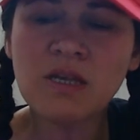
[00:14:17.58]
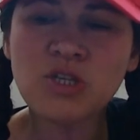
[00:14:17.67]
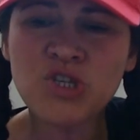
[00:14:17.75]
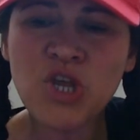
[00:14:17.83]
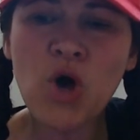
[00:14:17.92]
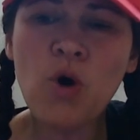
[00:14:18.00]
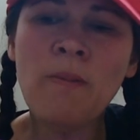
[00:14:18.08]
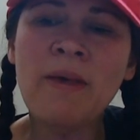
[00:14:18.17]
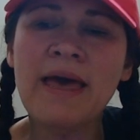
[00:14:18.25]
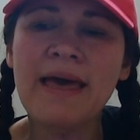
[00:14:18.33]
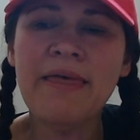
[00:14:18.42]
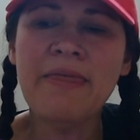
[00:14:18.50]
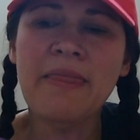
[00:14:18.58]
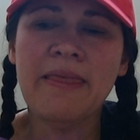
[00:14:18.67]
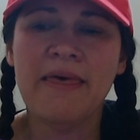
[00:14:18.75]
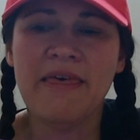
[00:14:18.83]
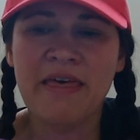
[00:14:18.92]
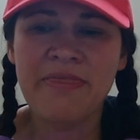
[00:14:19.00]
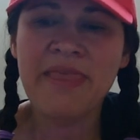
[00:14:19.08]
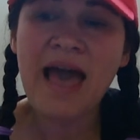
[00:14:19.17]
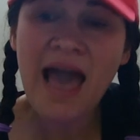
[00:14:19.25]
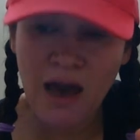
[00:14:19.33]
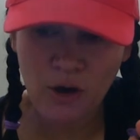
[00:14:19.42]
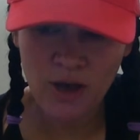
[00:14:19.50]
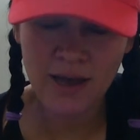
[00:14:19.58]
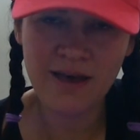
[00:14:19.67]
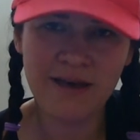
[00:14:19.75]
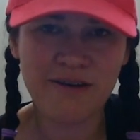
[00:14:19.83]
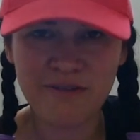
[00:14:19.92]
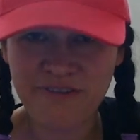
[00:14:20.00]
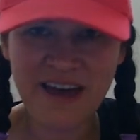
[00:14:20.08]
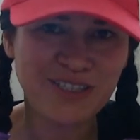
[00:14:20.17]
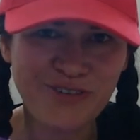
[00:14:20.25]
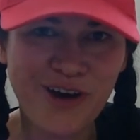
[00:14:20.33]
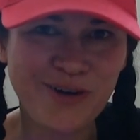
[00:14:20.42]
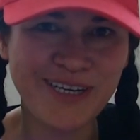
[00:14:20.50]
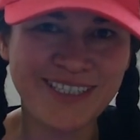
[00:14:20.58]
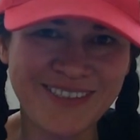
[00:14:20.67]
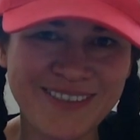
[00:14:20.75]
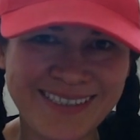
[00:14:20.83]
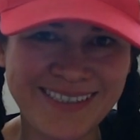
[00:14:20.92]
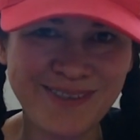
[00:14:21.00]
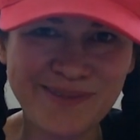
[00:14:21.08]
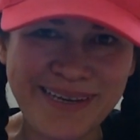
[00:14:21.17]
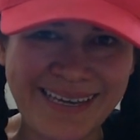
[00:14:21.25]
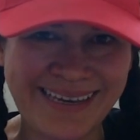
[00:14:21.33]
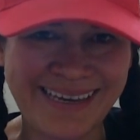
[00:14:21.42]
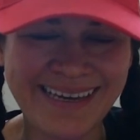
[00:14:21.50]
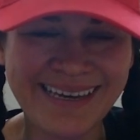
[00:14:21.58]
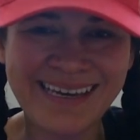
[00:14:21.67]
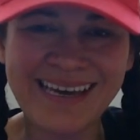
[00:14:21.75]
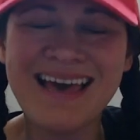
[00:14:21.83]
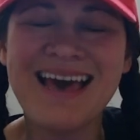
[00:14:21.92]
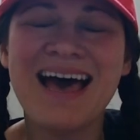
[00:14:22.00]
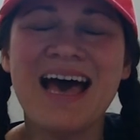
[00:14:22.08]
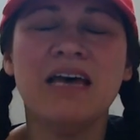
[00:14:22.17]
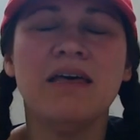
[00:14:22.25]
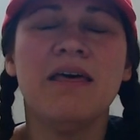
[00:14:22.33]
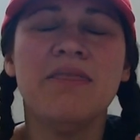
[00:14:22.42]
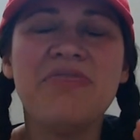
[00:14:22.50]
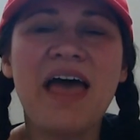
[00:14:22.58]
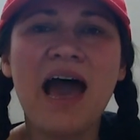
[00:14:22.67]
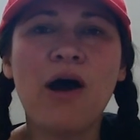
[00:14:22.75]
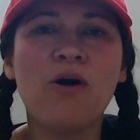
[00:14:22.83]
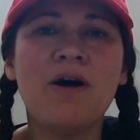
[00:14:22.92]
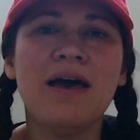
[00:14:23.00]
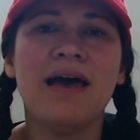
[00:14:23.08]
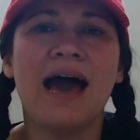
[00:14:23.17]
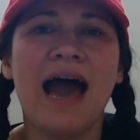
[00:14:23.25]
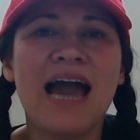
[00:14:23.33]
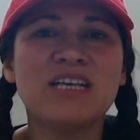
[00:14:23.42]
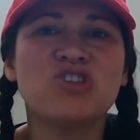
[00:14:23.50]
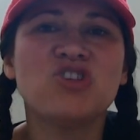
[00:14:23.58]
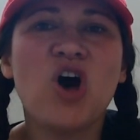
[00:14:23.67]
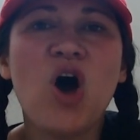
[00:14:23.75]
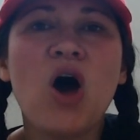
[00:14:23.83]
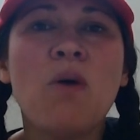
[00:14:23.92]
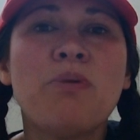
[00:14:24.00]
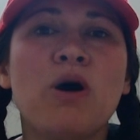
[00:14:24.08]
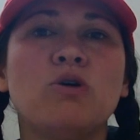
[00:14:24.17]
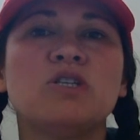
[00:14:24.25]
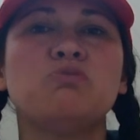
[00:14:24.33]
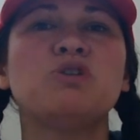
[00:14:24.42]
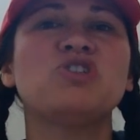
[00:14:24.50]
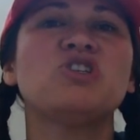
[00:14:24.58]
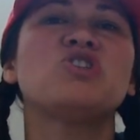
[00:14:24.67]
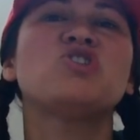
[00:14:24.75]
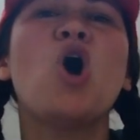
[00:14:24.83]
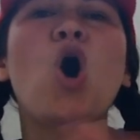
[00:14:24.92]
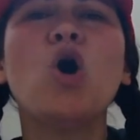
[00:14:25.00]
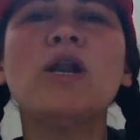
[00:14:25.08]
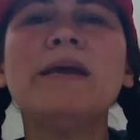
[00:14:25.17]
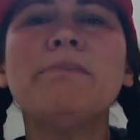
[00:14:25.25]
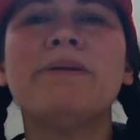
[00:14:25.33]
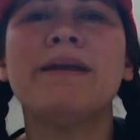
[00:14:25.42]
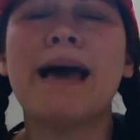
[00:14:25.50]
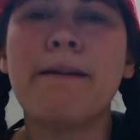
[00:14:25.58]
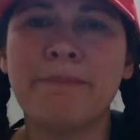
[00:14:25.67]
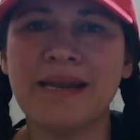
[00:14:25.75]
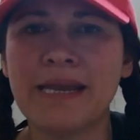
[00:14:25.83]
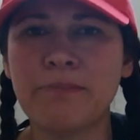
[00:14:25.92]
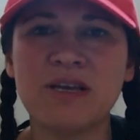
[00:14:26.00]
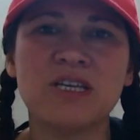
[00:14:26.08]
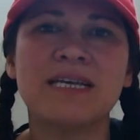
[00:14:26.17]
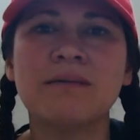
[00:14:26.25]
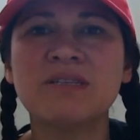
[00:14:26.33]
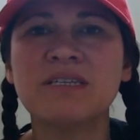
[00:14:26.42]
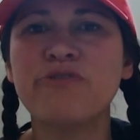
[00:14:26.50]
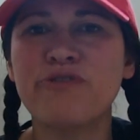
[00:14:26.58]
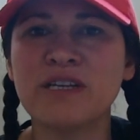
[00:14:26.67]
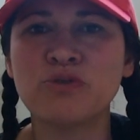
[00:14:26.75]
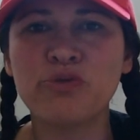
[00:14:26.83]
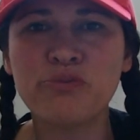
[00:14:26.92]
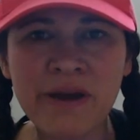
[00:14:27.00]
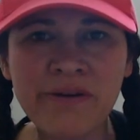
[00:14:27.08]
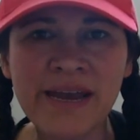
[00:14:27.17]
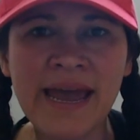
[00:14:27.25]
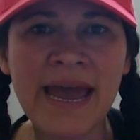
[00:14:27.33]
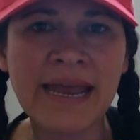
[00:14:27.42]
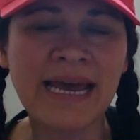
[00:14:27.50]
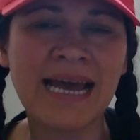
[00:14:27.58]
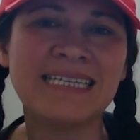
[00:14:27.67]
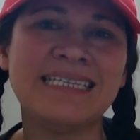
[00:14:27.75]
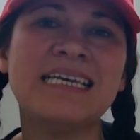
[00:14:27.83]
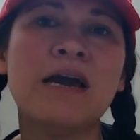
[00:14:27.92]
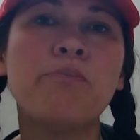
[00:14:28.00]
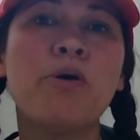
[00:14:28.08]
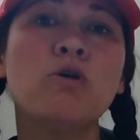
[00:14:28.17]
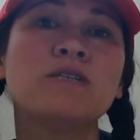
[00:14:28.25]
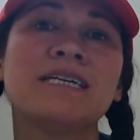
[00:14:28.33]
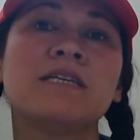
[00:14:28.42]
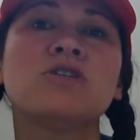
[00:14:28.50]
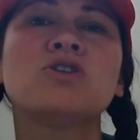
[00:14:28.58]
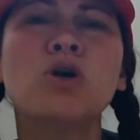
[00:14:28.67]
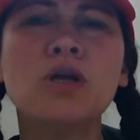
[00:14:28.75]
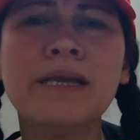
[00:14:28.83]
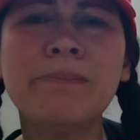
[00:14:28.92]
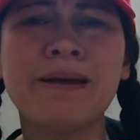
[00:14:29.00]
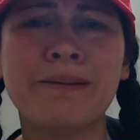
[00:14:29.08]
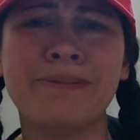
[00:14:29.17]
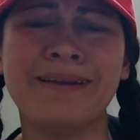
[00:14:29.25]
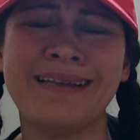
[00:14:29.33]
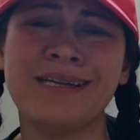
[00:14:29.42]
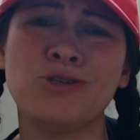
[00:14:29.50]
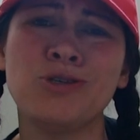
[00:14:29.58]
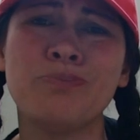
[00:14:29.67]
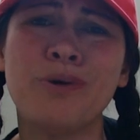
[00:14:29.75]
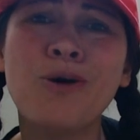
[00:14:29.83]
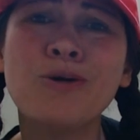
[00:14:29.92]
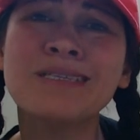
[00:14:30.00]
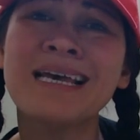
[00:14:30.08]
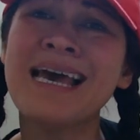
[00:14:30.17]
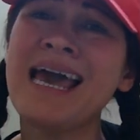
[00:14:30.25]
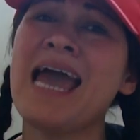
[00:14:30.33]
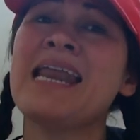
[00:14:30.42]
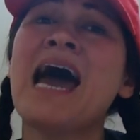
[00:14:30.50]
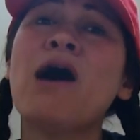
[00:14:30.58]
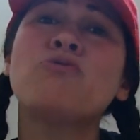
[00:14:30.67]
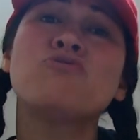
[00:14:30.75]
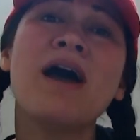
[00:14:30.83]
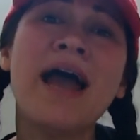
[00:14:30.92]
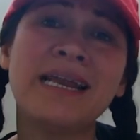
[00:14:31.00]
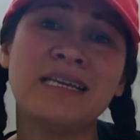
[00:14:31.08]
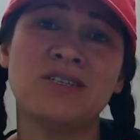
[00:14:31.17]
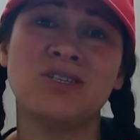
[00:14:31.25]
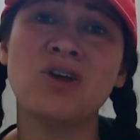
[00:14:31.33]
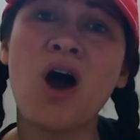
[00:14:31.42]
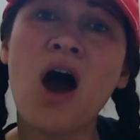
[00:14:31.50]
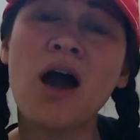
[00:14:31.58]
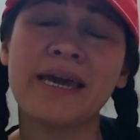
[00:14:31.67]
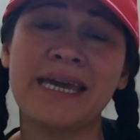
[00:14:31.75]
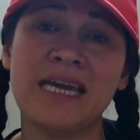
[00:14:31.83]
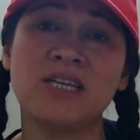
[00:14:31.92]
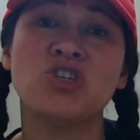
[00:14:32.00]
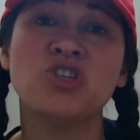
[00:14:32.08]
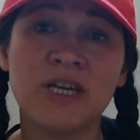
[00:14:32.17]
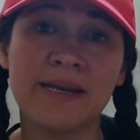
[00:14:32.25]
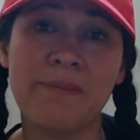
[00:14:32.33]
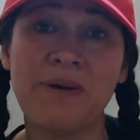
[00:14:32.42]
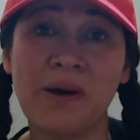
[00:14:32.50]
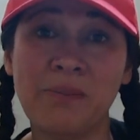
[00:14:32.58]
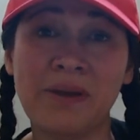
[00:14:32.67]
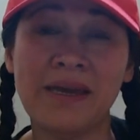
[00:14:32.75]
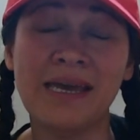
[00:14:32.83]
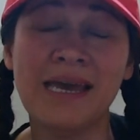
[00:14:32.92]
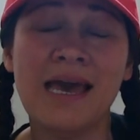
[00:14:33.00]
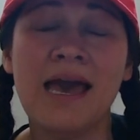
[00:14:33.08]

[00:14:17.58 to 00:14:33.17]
So now, fast forward to this week. Now, I saw a post which is totally public, because I'm still friends with Mary Ann. I see a post that is totally public that she posts, and how Ryan is talking shit about me.